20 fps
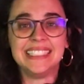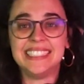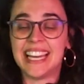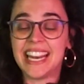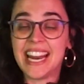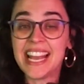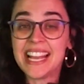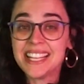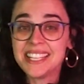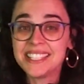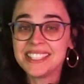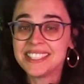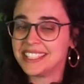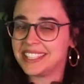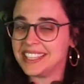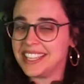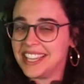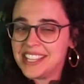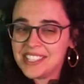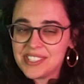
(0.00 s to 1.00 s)
Darach
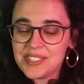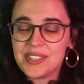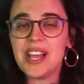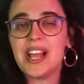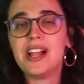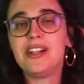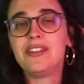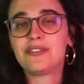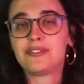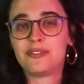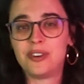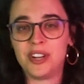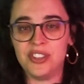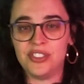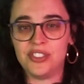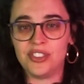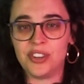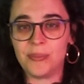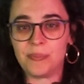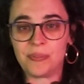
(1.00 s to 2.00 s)
is an elf
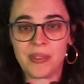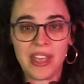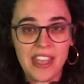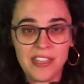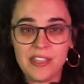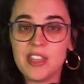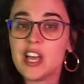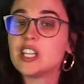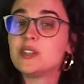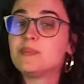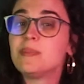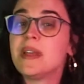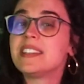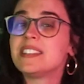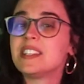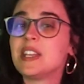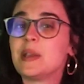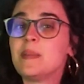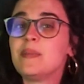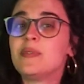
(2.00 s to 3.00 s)
ranger, and that makes
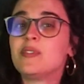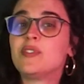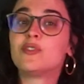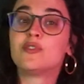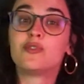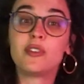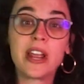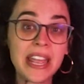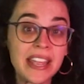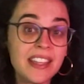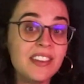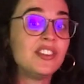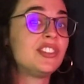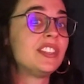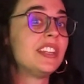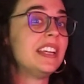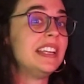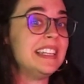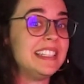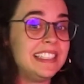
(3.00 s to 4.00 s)
him the ranged,
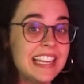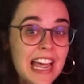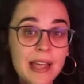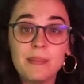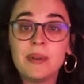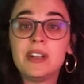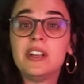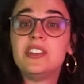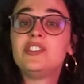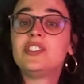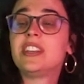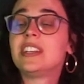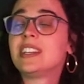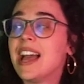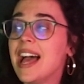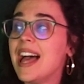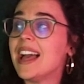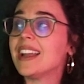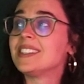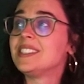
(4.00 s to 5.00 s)
damaged
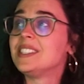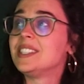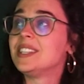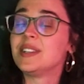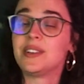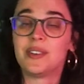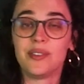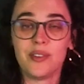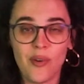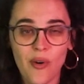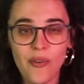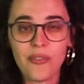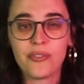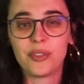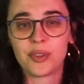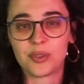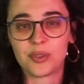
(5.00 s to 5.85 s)
character of the